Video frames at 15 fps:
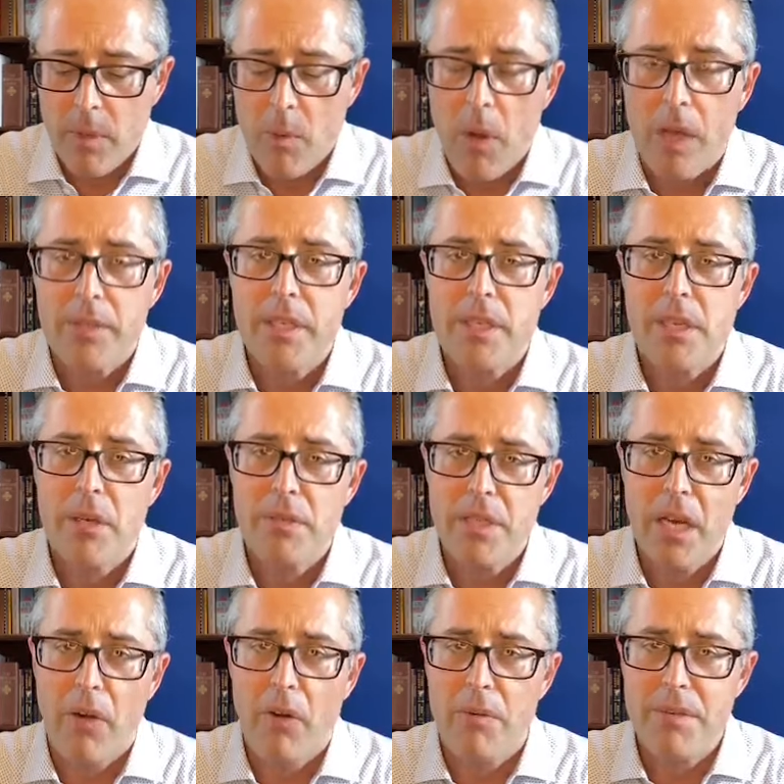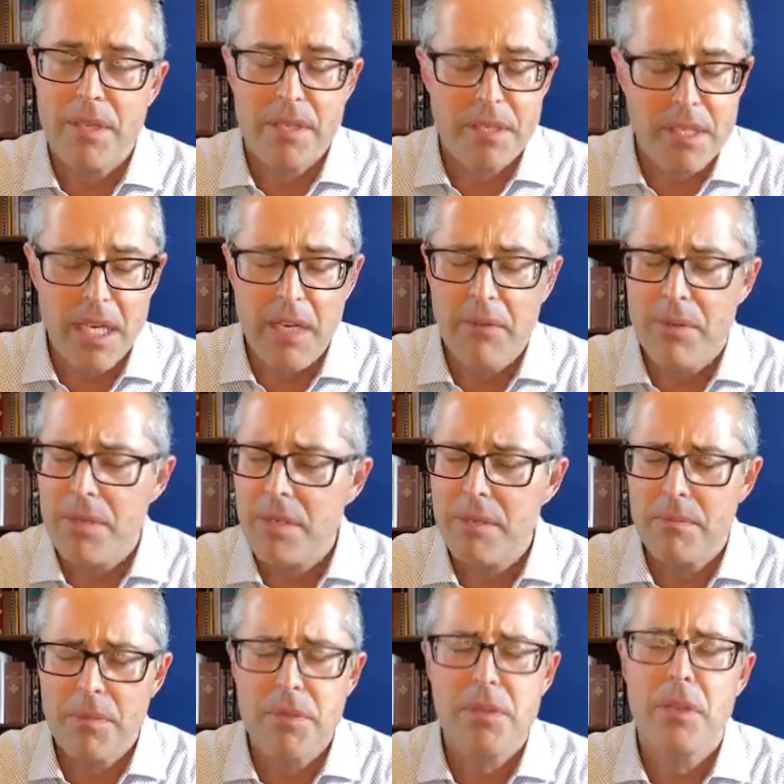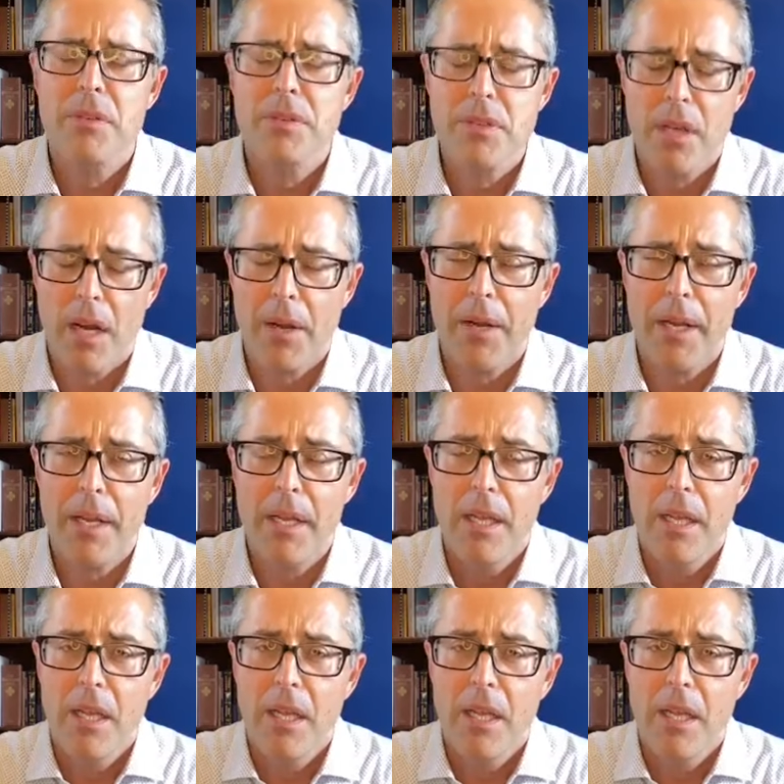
we walked in his hotel room and said, Steve, we're, we're so sorry.